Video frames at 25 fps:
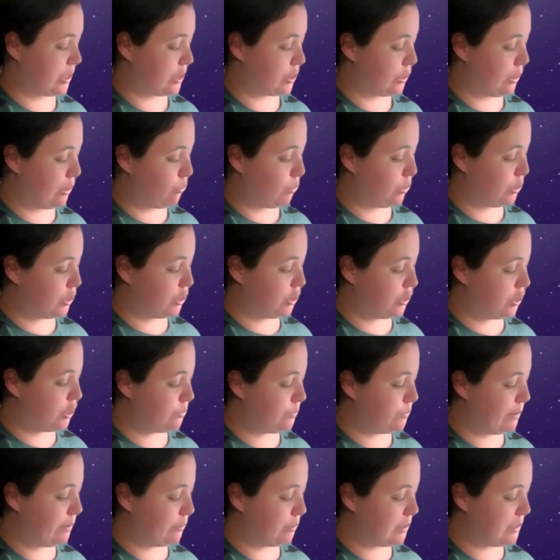So I want to just
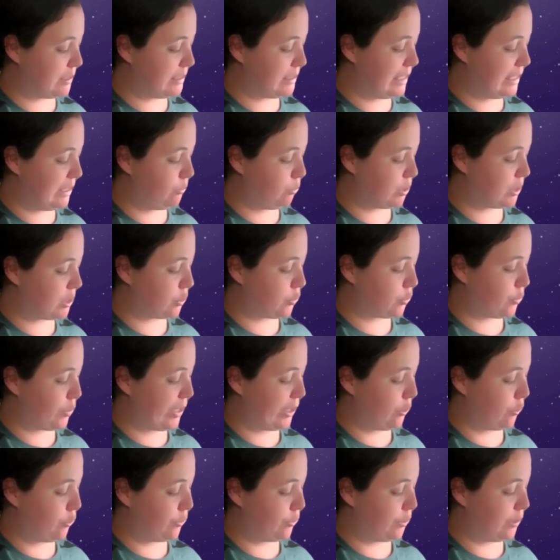be able to see what's going
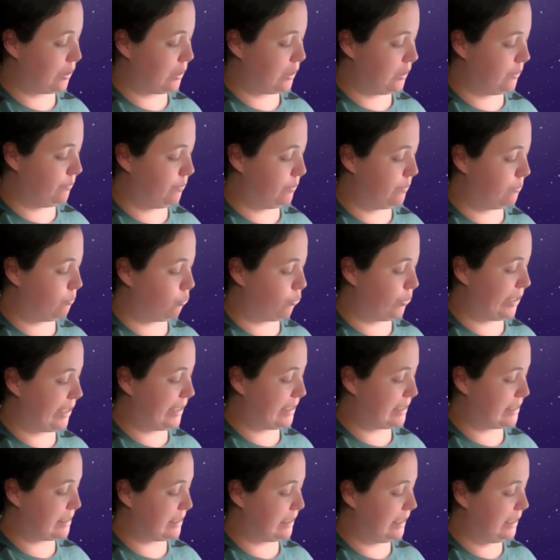on a little bit more
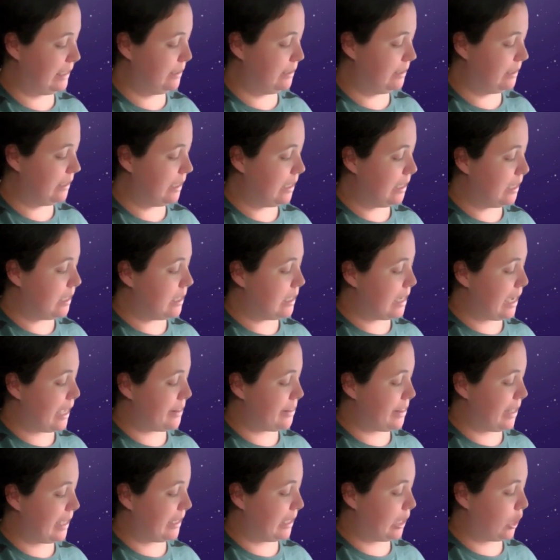easily, and
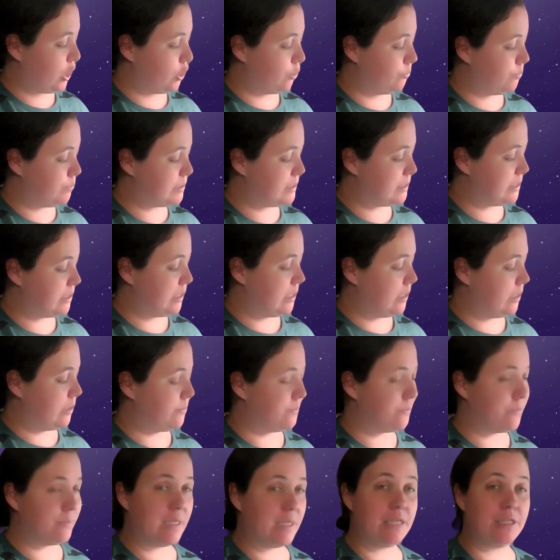that helps,
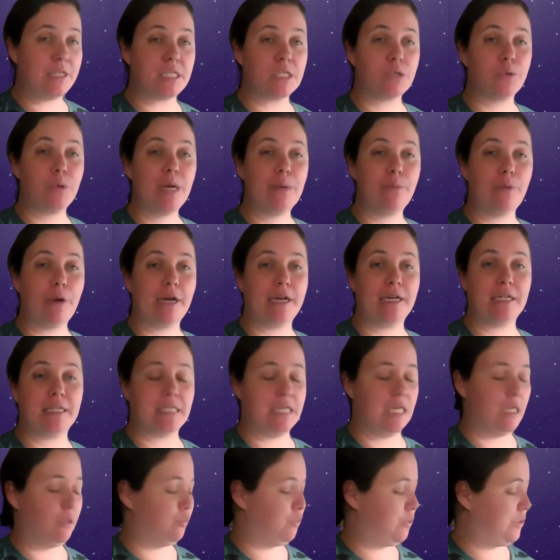and the square brackets
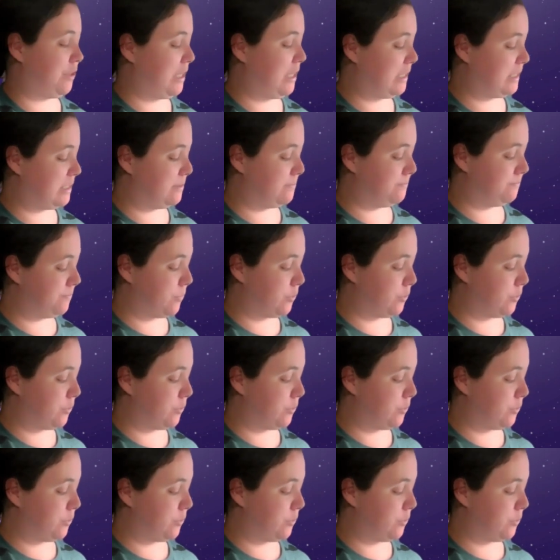help with that.